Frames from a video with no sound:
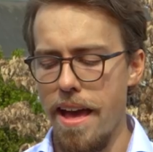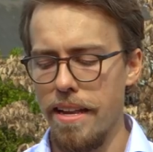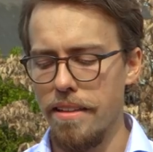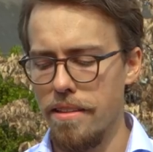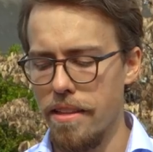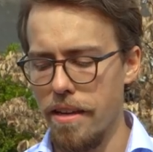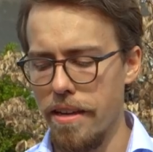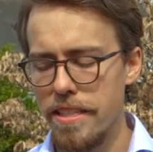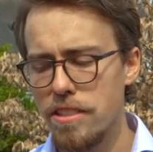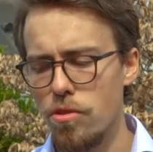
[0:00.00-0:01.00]
and the
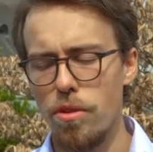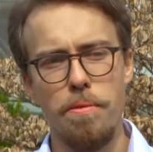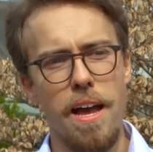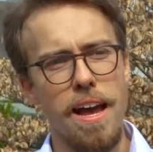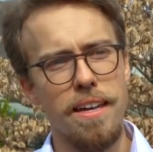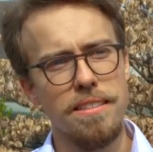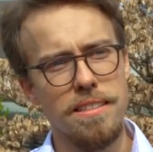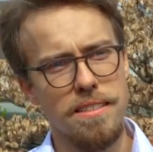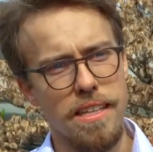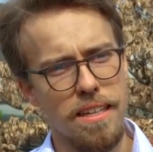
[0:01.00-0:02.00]
history behind this
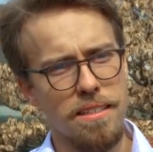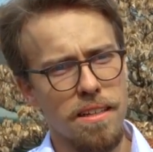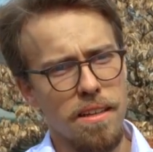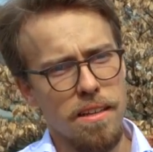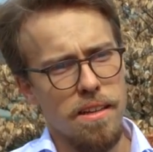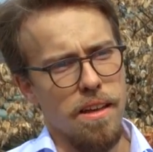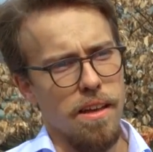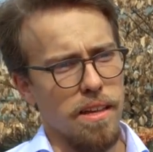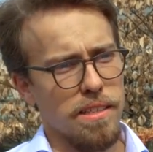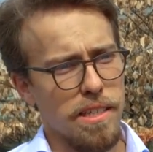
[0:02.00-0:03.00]
is that
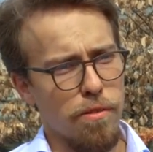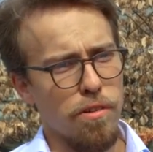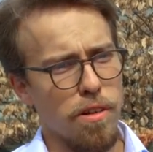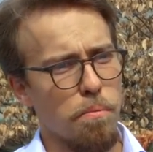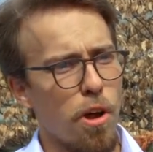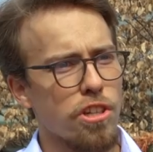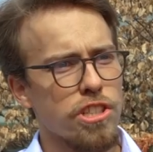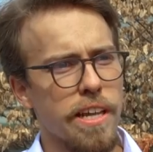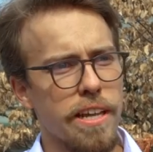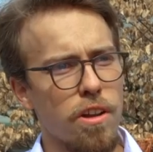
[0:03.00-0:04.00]
several
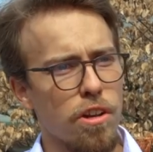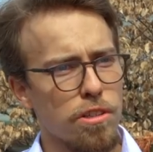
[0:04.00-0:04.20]
blockchain